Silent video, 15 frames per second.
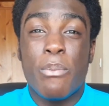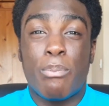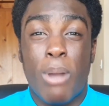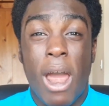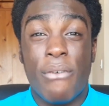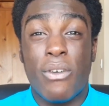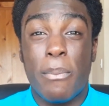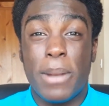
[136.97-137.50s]

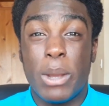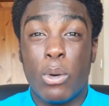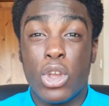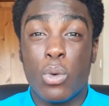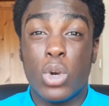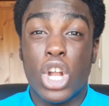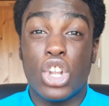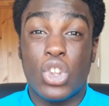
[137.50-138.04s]
Preferably what
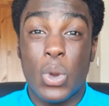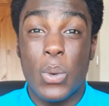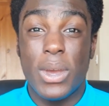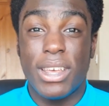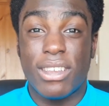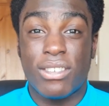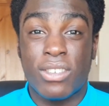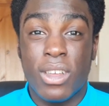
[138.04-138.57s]
you want to do
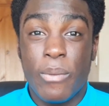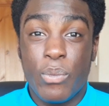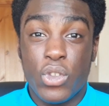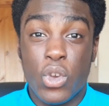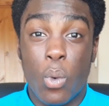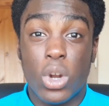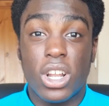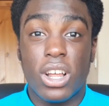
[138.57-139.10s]
is,
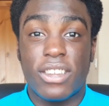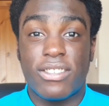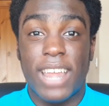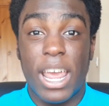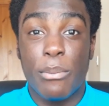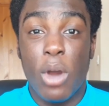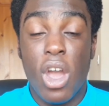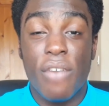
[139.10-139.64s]
you want to
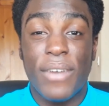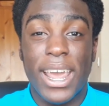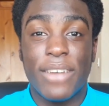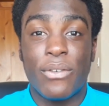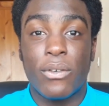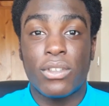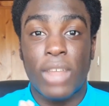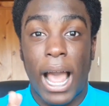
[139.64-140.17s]
stay
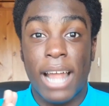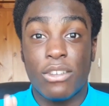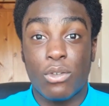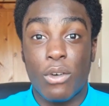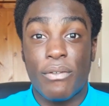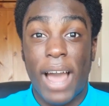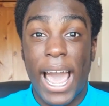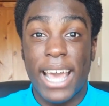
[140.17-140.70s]
motivated and
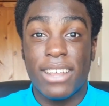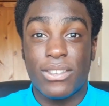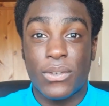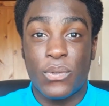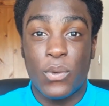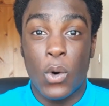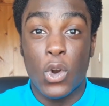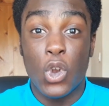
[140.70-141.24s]

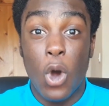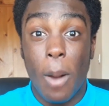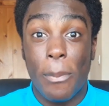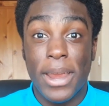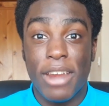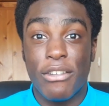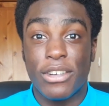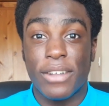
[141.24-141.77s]
revise for a long
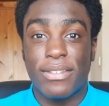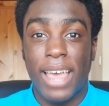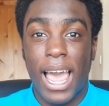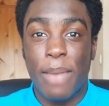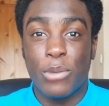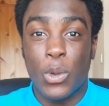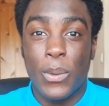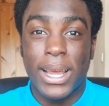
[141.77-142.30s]
period of
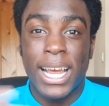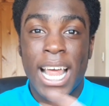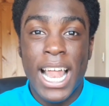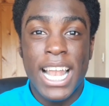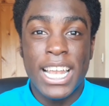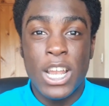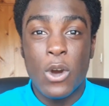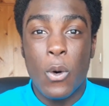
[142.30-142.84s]
time, doing
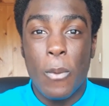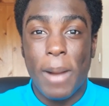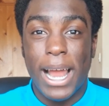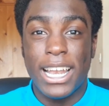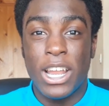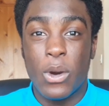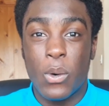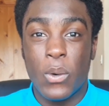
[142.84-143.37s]
little
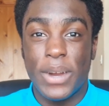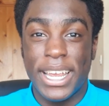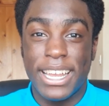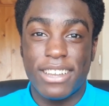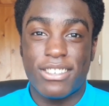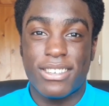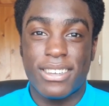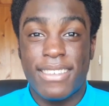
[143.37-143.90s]
by little
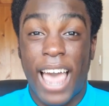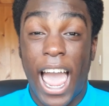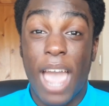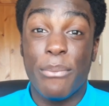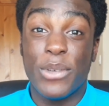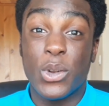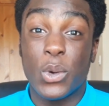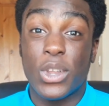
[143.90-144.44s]
each
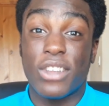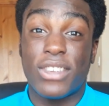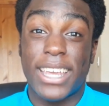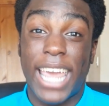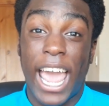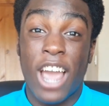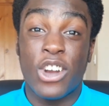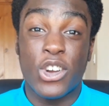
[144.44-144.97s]
time in order to
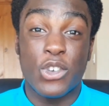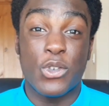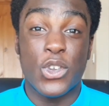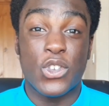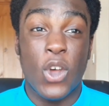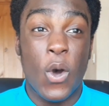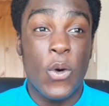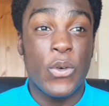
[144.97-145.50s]
get a good
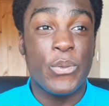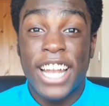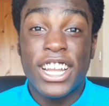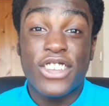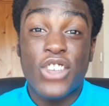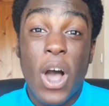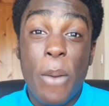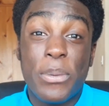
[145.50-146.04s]
result. An
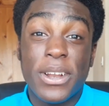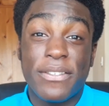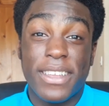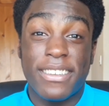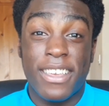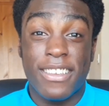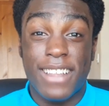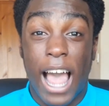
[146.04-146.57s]
example of
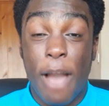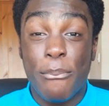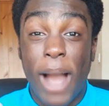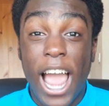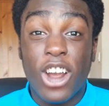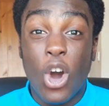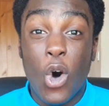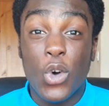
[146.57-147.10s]
this is like,
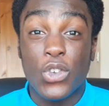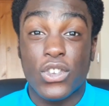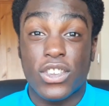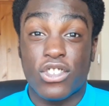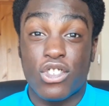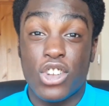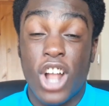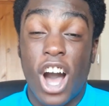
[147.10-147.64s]
my
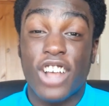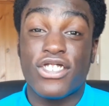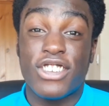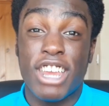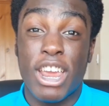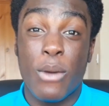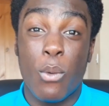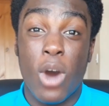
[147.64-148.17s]
goals
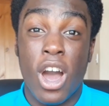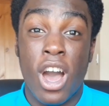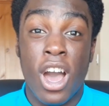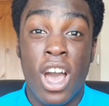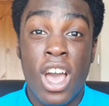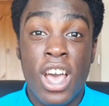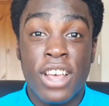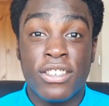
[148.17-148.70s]
last year
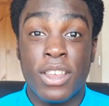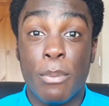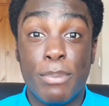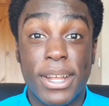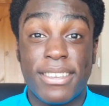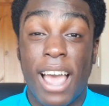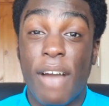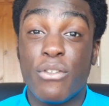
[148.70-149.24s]
were
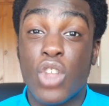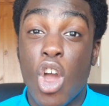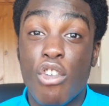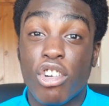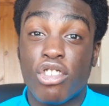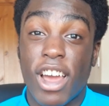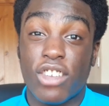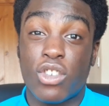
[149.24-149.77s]
simply to have no
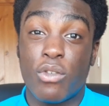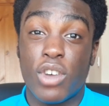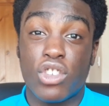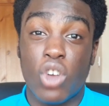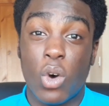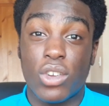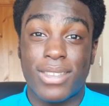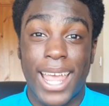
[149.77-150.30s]
regrets on
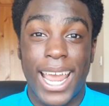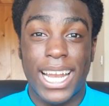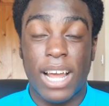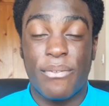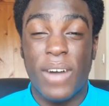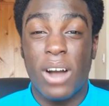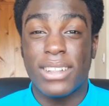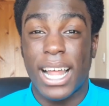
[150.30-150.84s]
results day, and
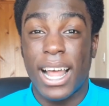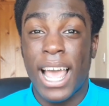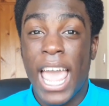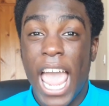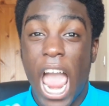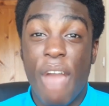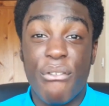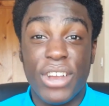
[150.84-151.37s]
I found that
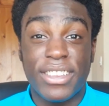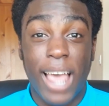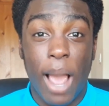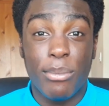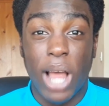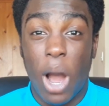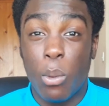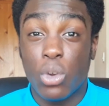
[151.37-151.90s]
every
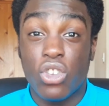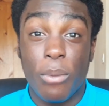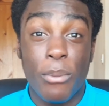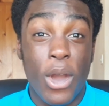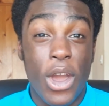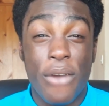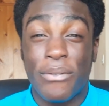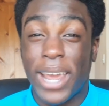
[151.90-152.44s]
time that I wasn't
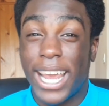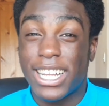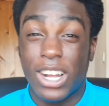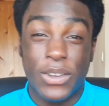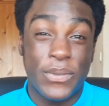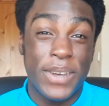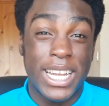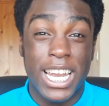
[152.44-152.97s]
motivated,
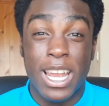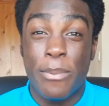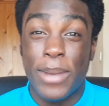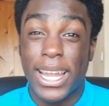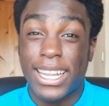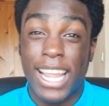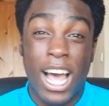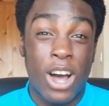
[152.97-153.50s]
I was feeling a
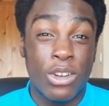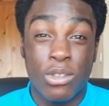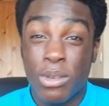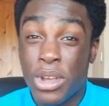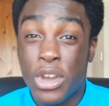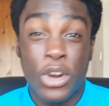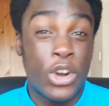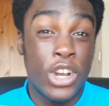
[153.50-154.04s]
bit down,
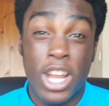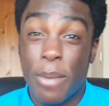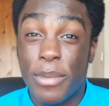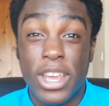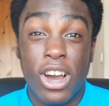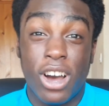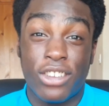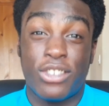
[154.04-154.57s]
couldn't
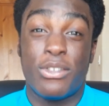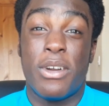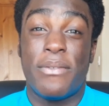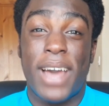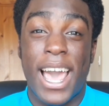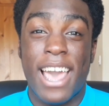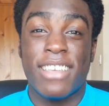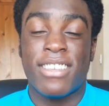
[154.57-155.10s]
be asked to
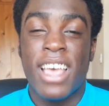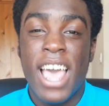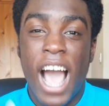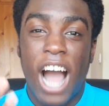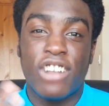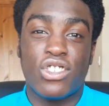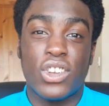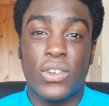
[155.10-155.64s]
revise,
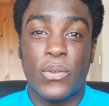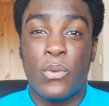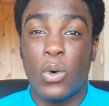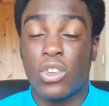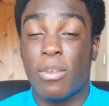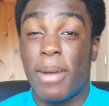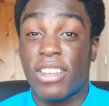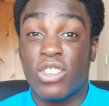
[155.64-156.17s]
I just
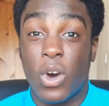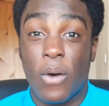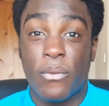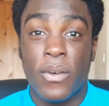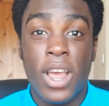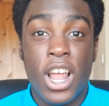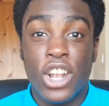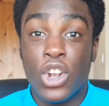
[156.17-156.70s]
thought to
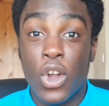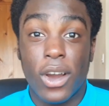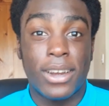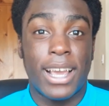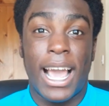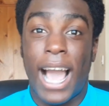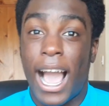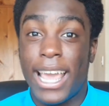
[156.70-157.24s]
myself,
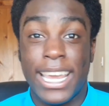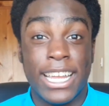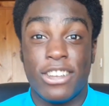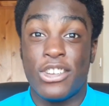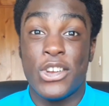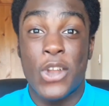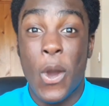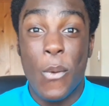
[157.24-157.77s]
look,
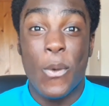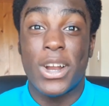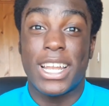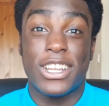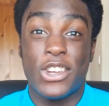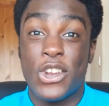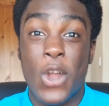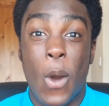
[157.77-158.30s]
you don't
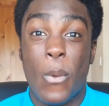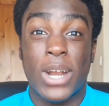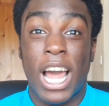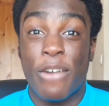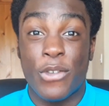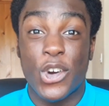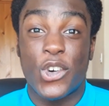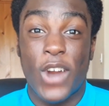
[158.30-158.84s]
want to
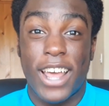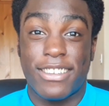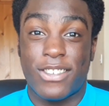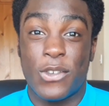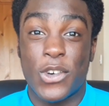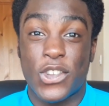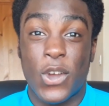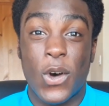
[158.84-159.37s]
have
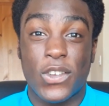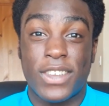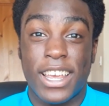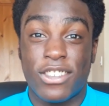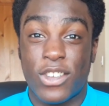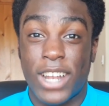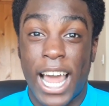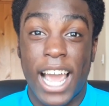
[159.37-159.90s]
regrets on results
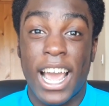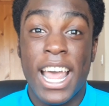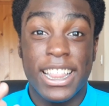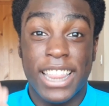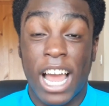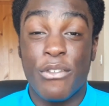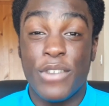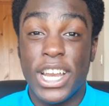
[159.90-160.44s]
day. So like,
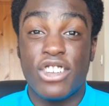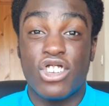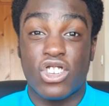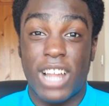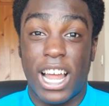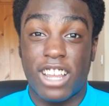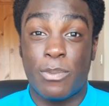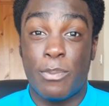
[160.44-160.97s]
that really
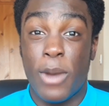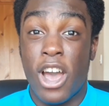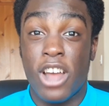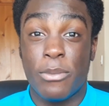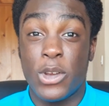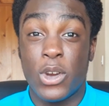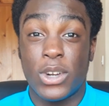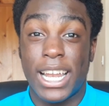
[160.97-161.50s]
just like
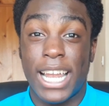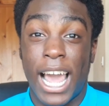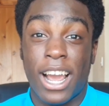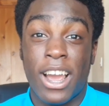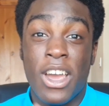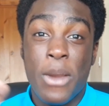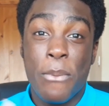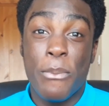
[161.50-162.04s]
spurred me on and
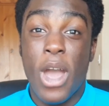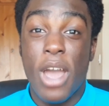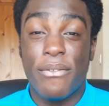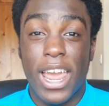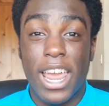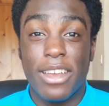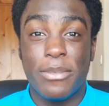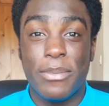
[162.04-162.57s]
like
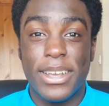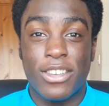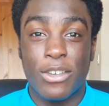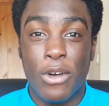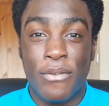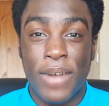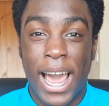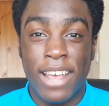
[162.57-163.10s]
motivated me to
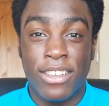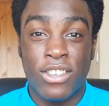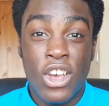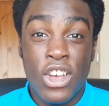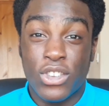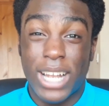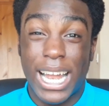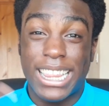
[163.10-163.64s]
revise.
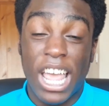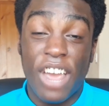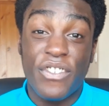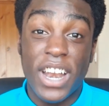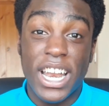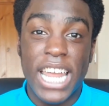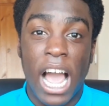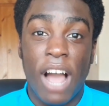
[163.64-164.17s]
So like,
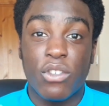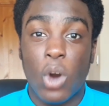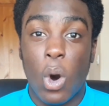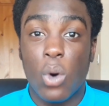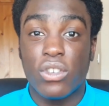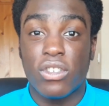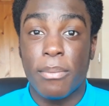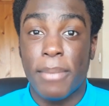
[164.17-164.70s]
definitely have
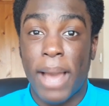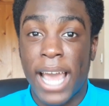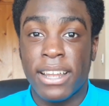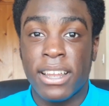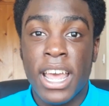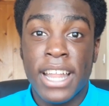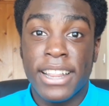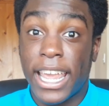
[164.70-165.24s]
goals in
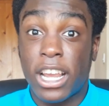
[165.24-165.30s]
mind.